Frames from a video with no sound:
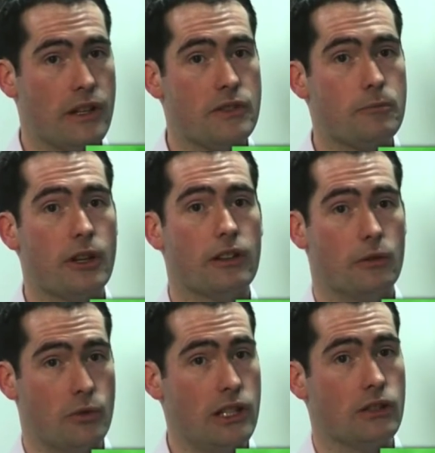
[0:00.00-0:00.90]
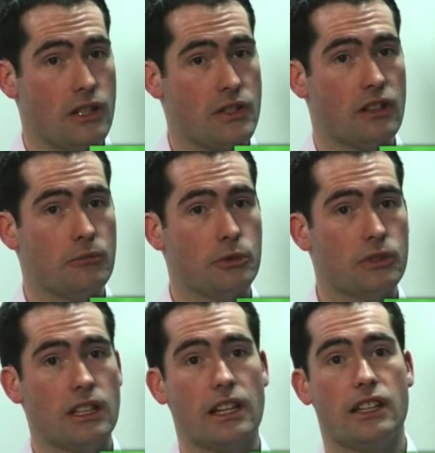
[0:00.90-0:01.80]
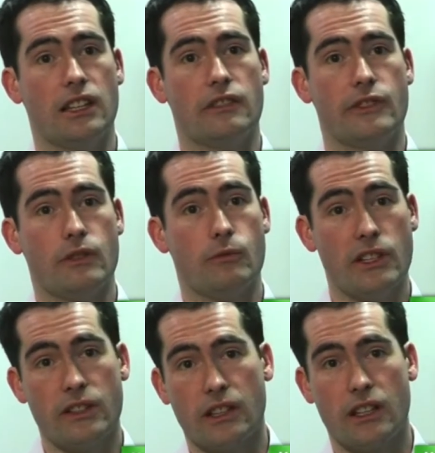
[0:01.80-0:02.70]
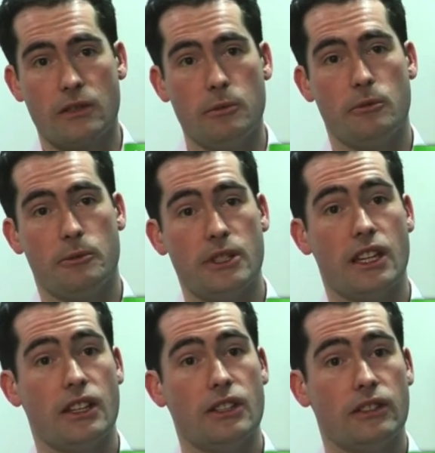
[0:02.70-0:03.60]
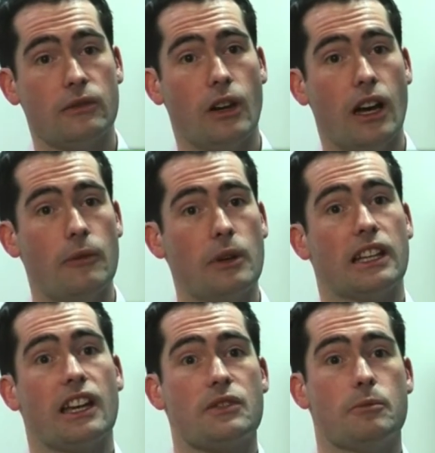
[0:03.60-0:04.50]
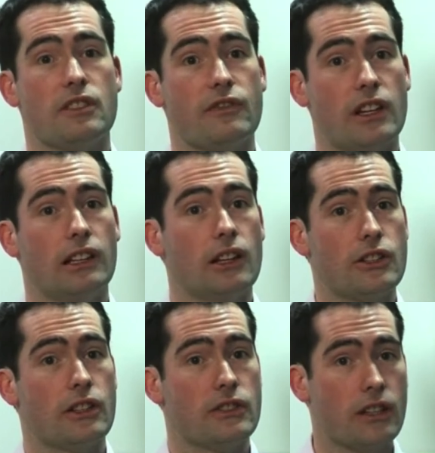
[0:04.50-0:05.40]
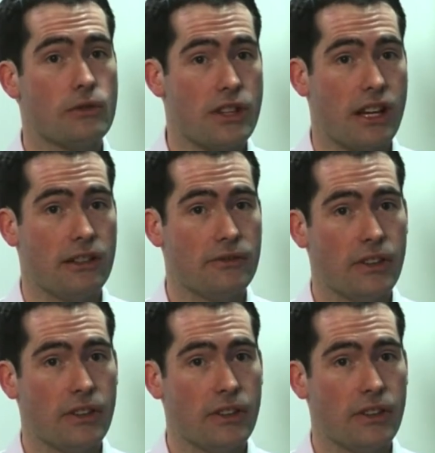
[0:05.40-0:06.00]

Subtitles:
ways, but a really good example that I can give is a recent customer implementation, and the customer is a very large hotel chain.